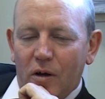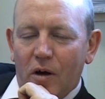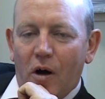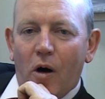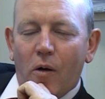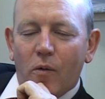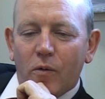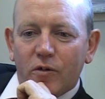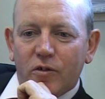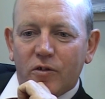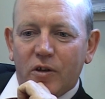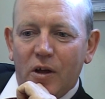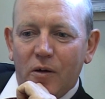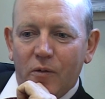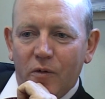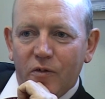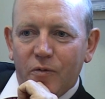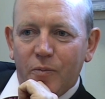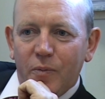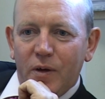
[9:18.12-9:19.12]
always stay
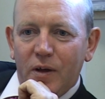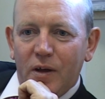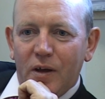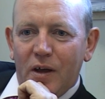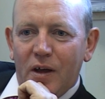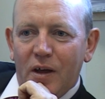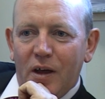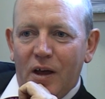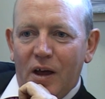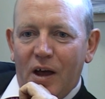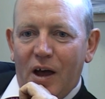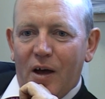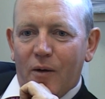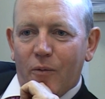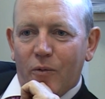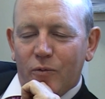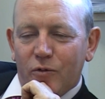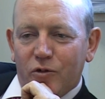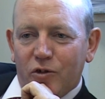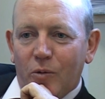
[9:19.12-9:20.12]
with me,
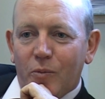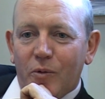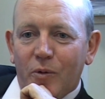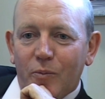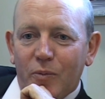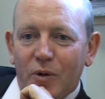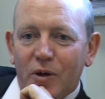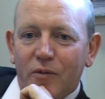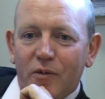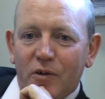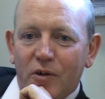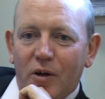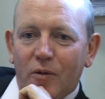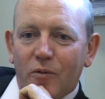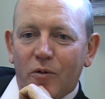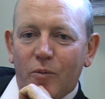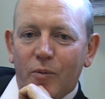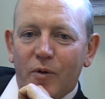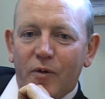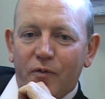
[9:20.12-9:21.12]
and when someone believe in
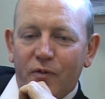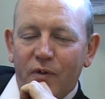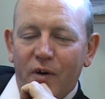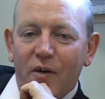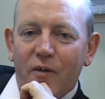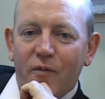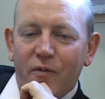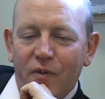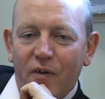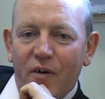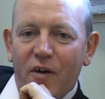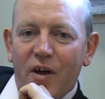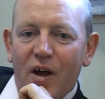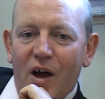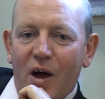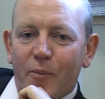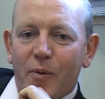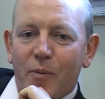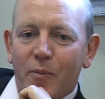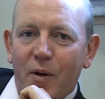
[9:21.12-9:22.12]
that will be very, very
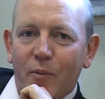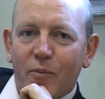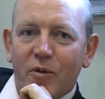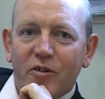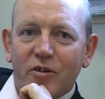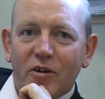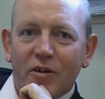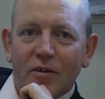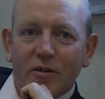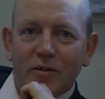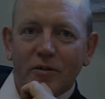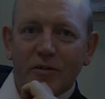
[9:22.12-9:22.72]
happy memories.